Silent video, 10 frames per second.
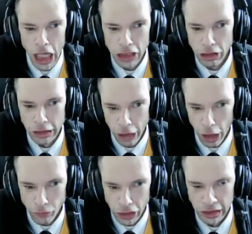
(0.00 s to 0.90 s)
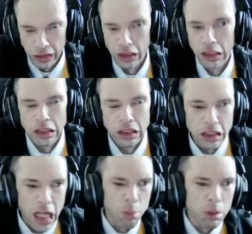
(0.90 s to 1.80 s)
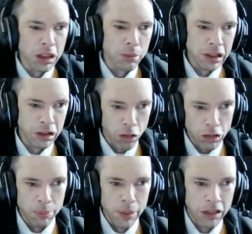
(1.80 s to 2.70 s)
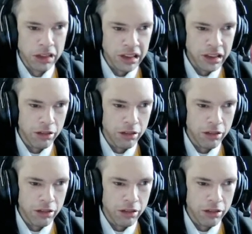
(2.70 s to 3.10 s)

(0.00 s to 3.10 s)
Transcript: at your service. Now we're going to be talking about this